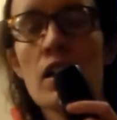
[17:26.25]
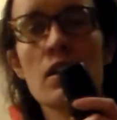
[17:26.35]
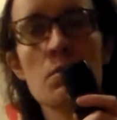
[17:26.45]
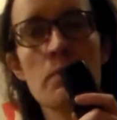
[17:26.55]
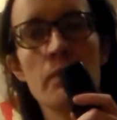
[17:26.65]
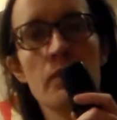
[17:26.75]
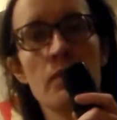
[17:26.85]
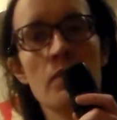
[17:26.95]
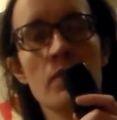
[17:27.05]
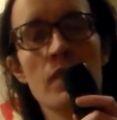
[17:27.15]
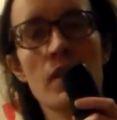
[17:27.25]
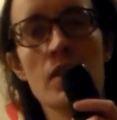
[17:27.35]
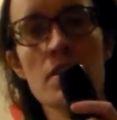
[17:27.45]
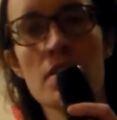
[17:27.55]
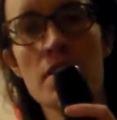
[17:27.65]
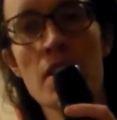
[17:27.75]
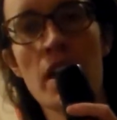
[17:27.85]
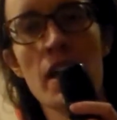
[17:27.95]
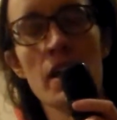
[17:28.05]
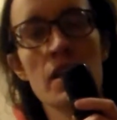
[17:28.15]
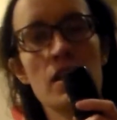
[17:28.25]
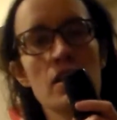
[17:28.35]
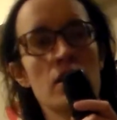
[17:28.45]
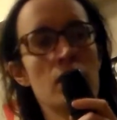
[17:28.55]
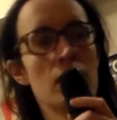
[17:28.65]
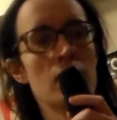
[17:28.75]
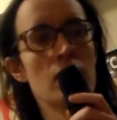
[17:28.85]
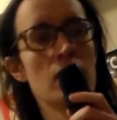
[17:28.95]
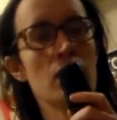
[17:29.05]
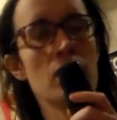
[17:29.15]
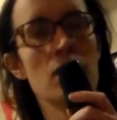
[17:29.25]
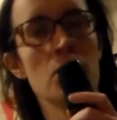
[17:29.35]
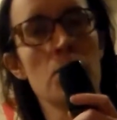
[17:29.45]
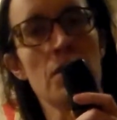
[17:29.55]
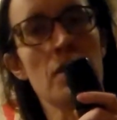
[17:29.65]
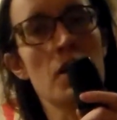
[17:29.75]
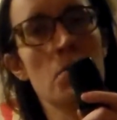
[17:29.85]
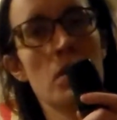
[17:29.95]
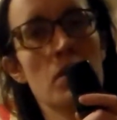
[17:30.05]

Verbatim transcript: um, say, uh, what are we talking